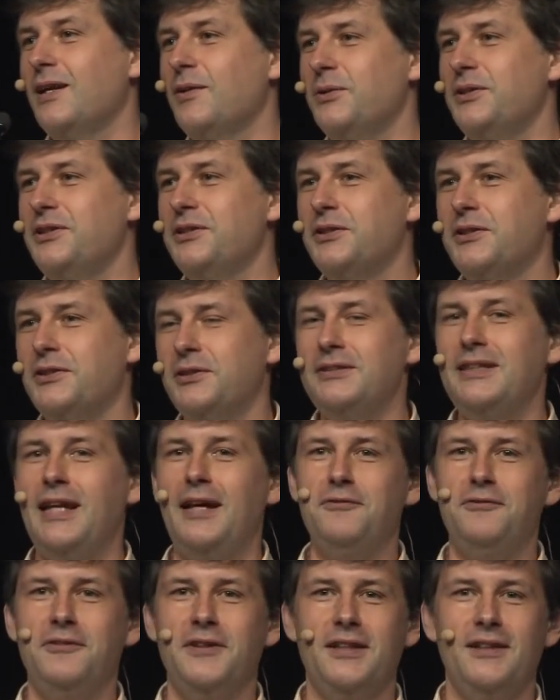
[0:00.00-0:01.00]
where you could
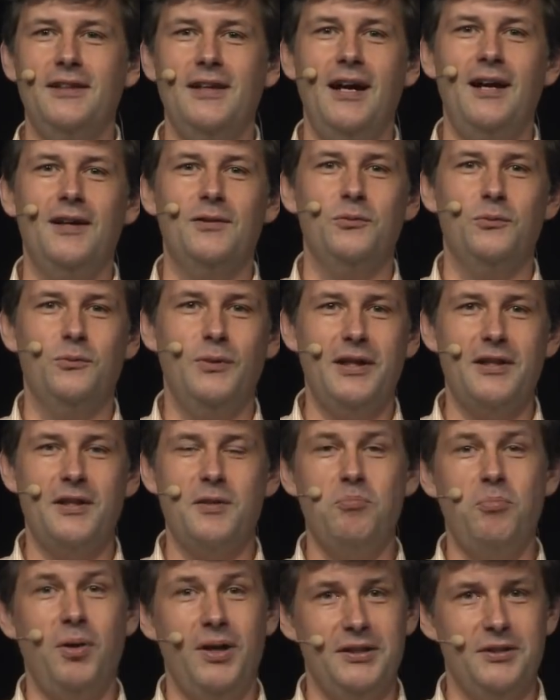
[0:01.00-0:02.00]
not figure out where the
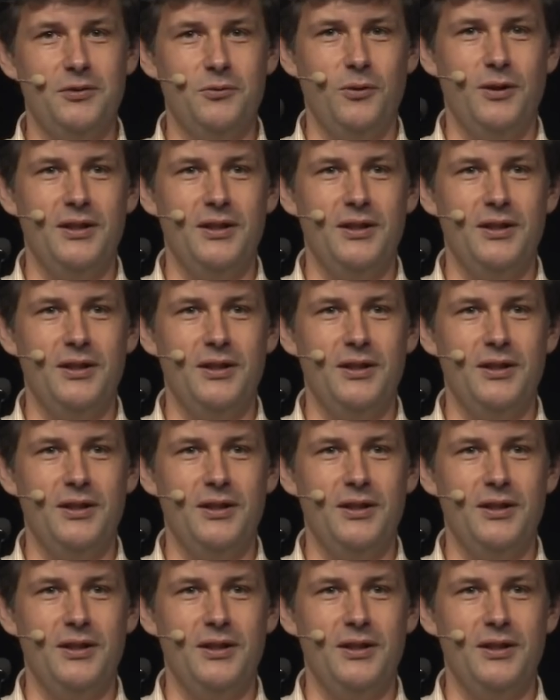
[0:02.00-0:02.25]
button